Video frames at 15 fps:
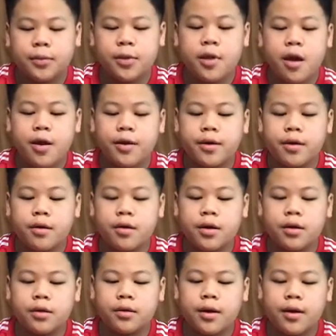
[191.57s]
There
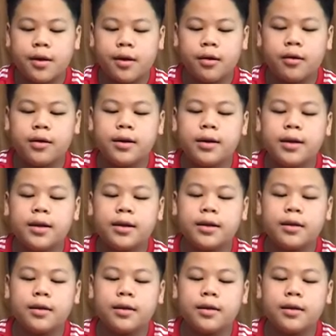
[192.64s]
are currently